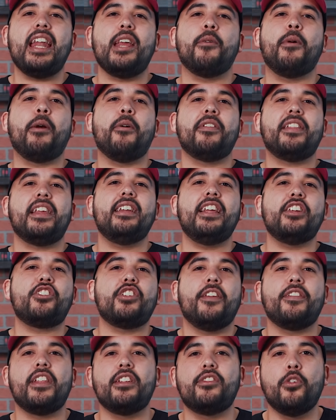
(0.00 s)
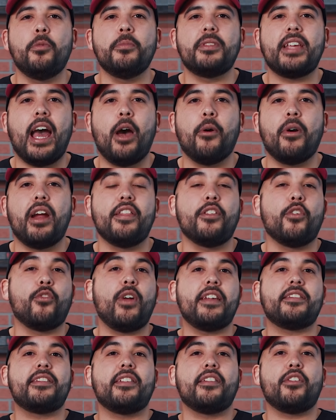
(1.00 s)
Anyway, with the addition of the Doom Tower and the
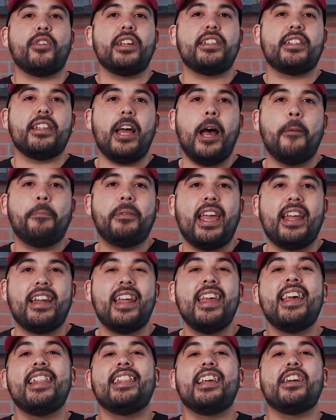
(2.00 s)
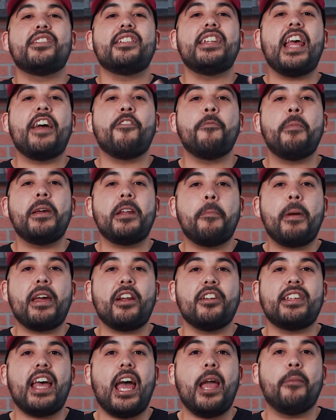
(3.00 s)
rest of the recent update, there's never been a
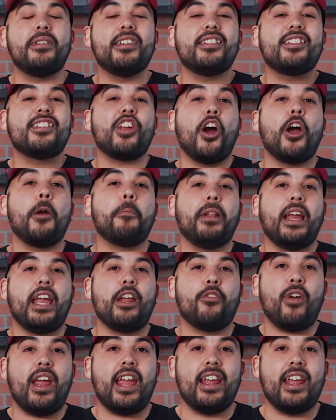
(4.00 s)
better time to start playing